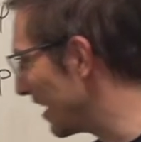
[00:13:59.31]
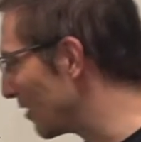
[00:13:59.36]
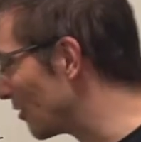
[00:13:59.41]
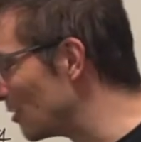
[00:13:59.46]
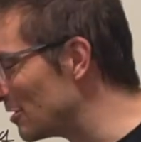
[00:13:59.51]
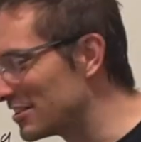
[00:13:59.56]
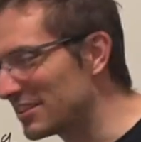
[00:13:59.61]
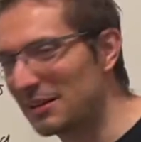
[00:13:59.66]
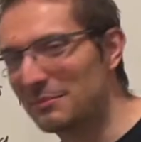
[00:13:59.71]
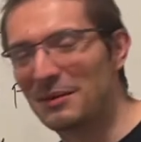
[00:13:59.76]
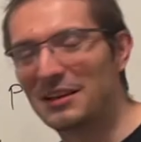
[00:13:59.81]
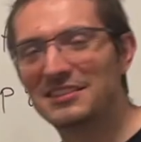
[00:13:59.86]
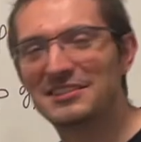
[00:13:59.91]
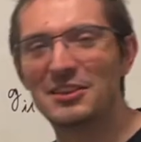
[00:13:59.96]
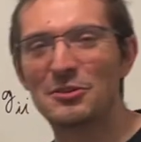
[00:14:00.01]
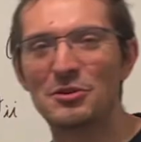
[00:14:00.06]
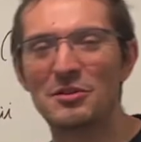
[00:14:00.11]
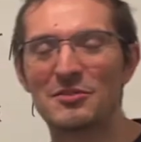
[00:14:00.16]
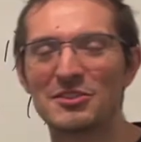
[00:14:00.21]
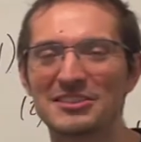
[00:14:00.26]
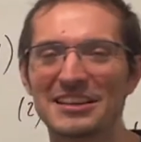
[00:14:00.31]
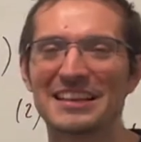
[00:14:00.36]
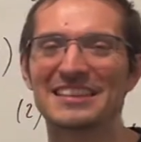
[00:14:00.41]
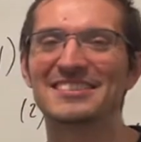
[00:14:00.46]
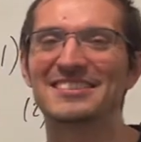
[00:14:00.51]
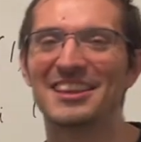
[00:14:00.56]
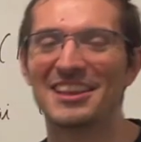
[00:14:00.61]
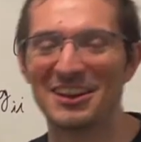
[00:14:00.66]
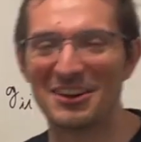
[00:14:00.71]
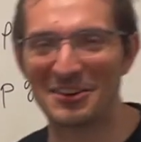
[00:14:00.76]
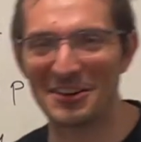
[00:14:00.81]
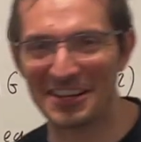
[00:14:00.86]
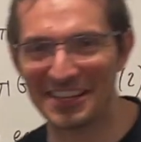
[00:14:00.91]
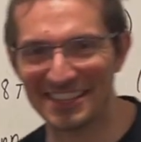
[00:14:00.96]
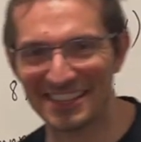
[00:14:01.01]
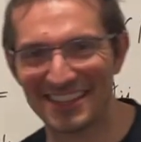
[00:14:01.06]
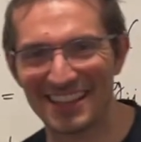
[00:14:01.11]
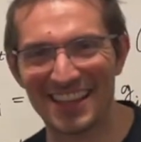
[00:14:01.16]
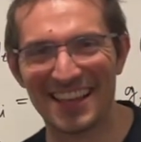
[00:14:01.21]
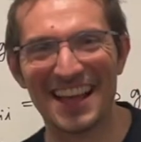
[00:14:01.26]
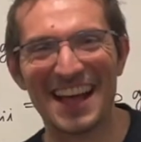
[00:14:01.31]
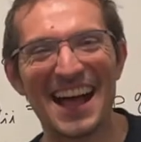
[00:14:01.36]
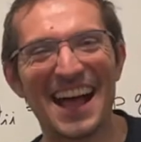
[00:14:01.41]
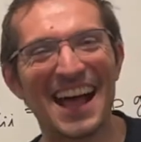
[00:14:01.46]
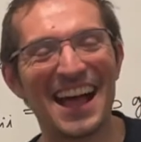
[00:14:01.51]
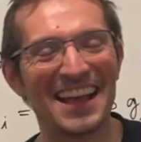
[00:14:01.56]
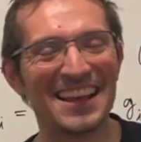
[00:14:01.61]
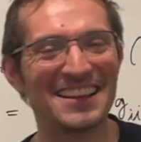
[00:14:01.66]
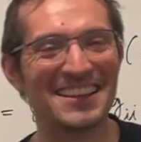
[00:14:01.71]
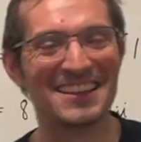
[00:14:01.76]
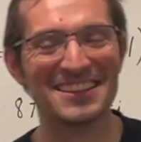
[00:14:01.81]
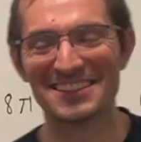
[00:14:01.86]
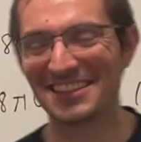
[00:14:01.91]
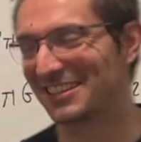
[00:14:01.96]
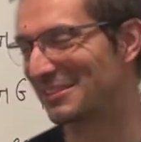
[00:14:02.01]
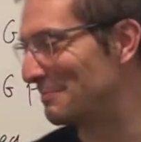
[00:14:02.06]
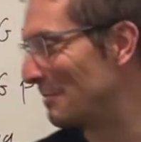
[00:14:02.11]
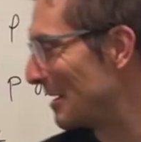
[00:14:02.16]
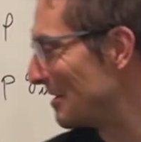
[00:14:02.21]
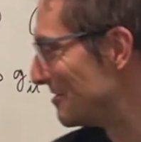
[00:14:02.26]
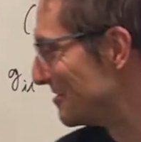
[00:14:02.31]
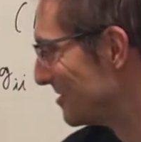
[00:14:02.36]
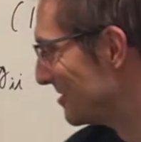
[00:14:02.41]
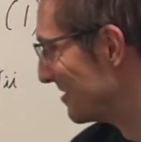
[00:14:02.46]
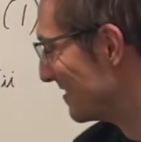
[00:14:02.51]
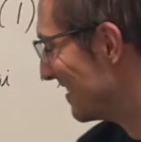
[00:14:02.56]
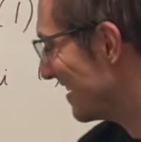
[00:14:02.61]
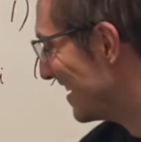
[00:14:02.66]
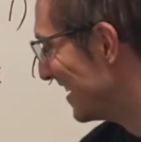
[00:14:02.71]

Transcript: constant makes the universe accelerate in this expansion.